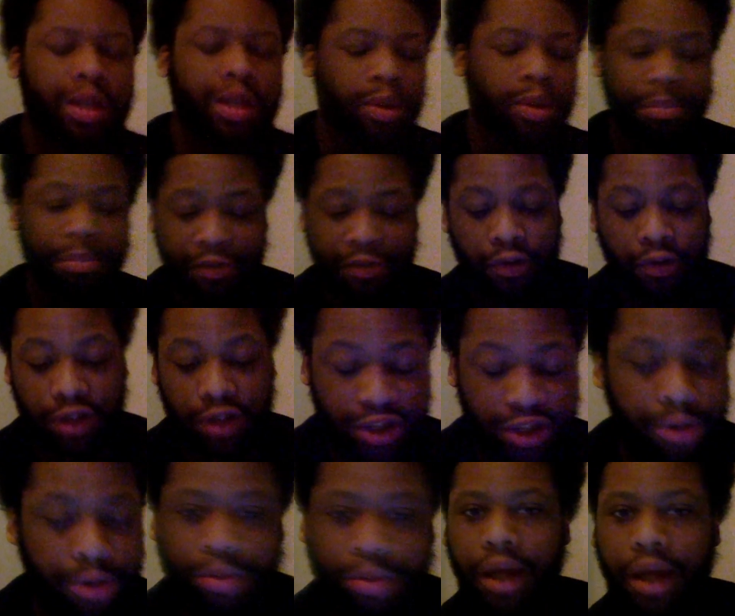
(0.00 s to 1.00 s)
before it's
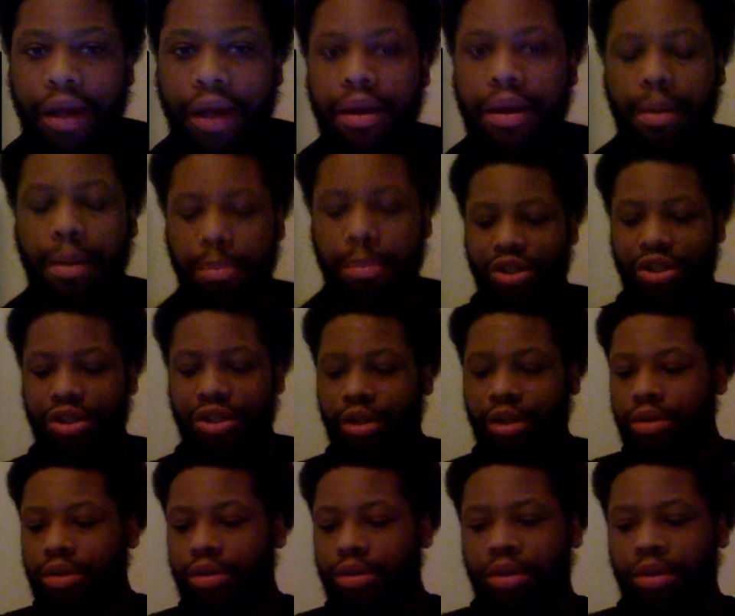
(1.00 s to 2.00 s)
too late. But
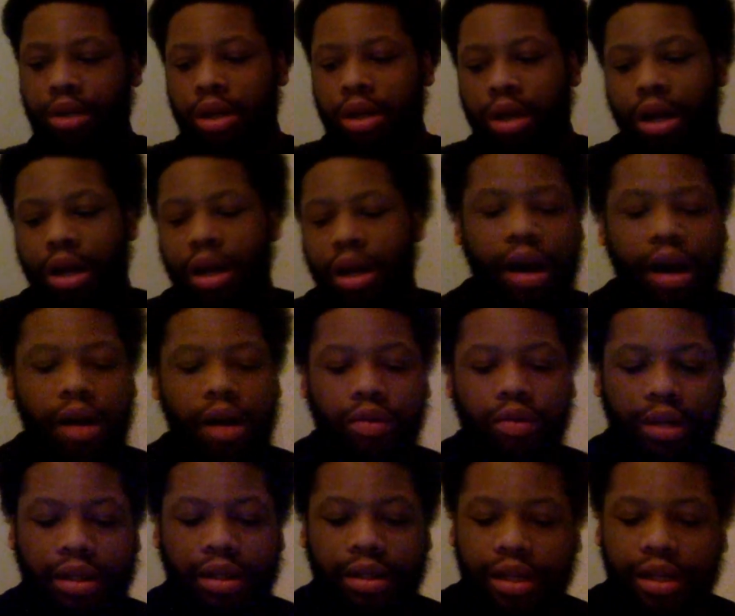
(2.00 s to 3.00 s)
I don't
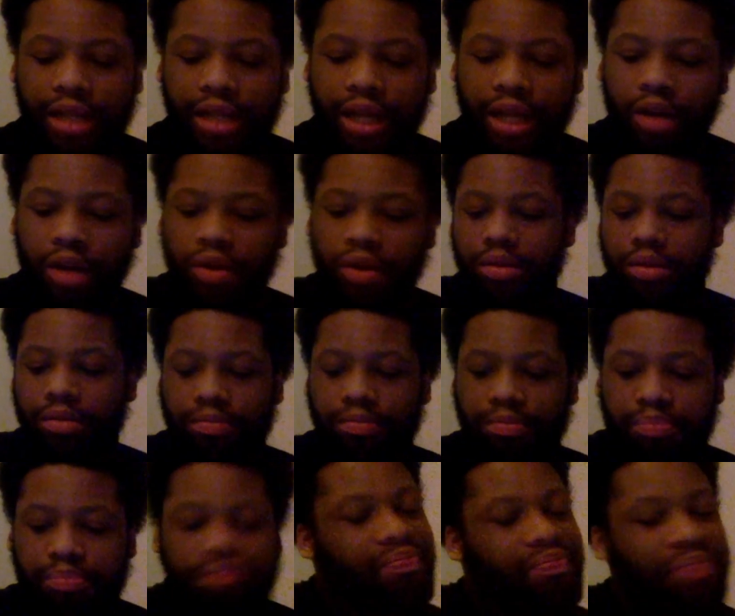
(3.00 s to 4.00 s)
think that's how
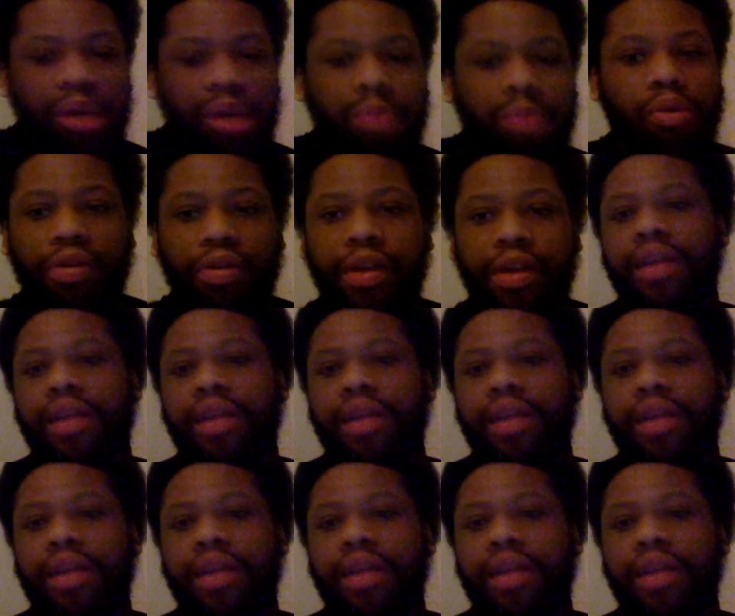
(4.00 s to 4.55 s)
people think